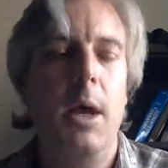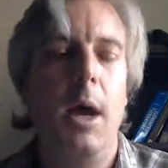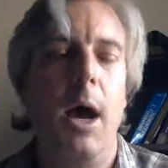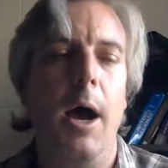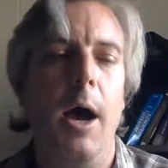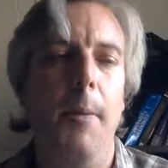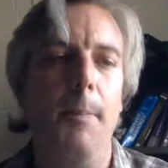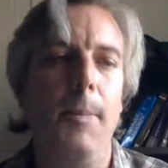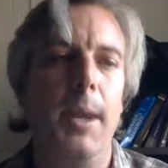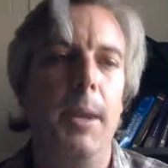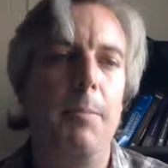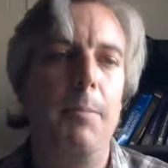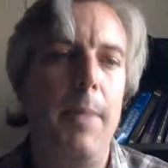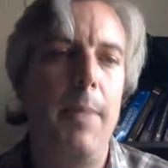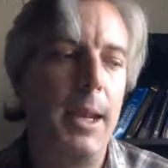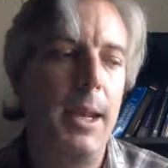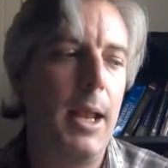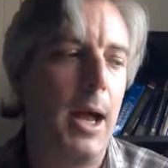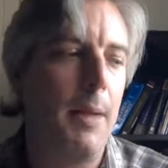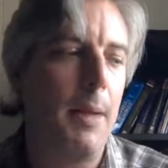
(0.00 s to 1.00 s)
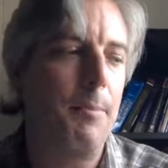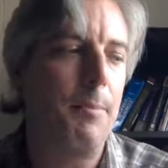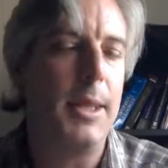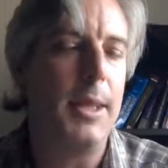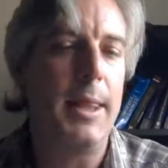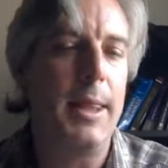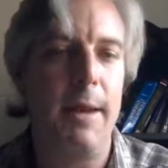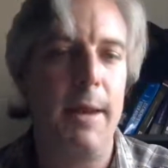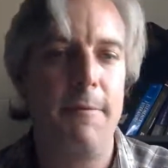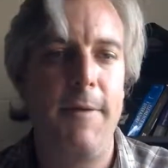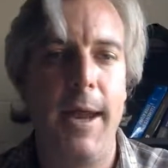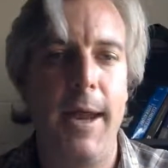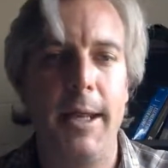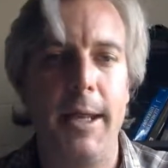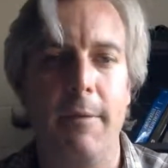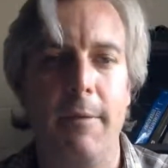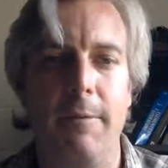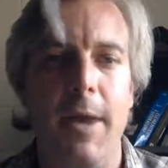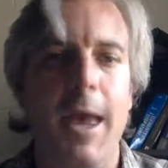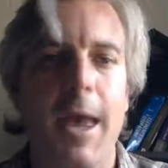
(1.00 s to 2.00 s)
it may not be that
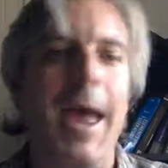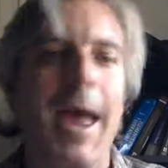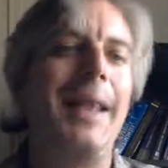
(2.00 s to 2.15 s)
effective.